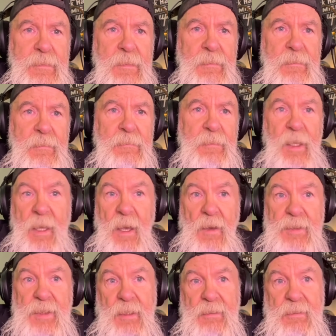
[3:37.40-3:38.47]
Definitely.
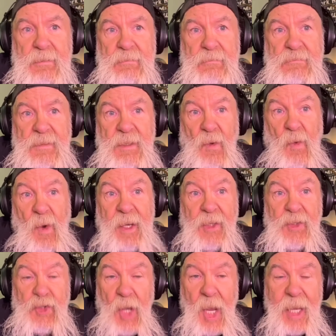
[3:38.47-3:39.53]
Because there's no way to
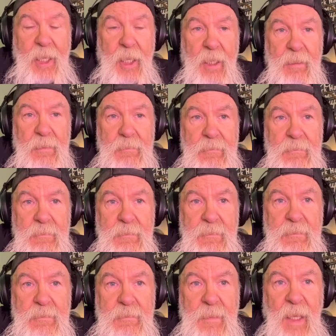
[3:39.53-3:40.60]
check it.
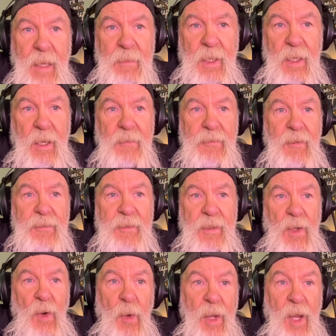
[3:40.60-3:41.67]
I mean, other than
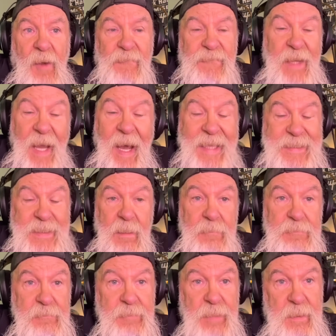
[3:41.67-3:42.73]
going off gossip,
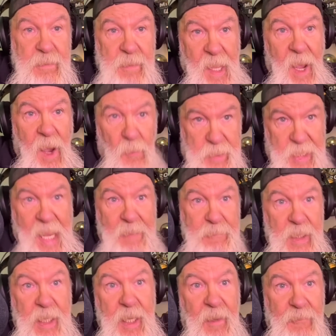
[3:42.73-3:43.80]
but they all came
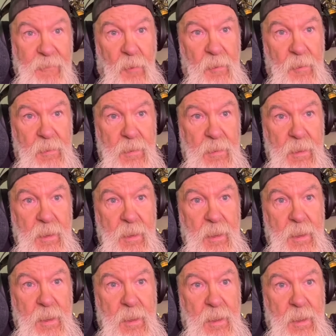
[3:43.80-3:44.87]
together
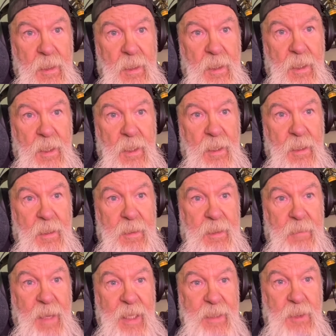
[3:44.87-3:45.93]
uh, to
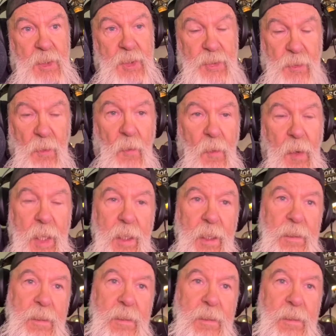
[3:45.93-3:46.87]
make this story.